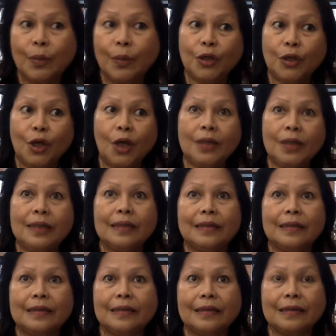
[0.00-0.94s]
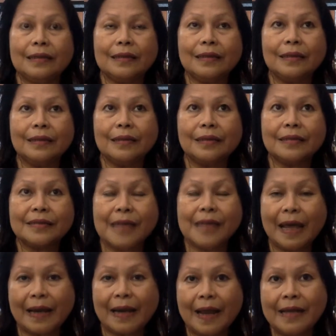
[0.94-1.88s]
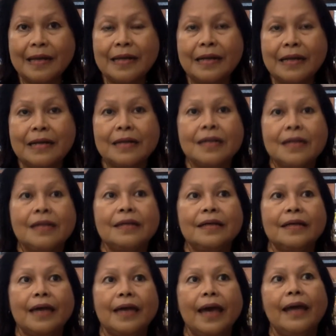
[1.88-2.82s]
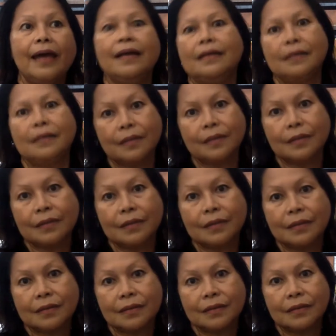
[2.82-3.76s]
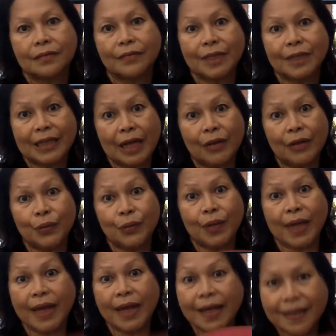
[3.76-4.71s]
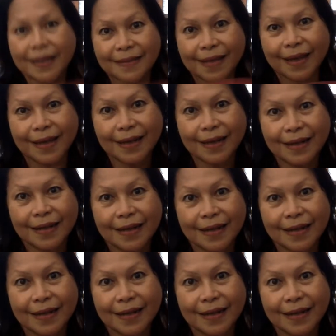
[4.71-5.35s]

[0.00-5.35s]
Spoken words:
not surrender and without doing anything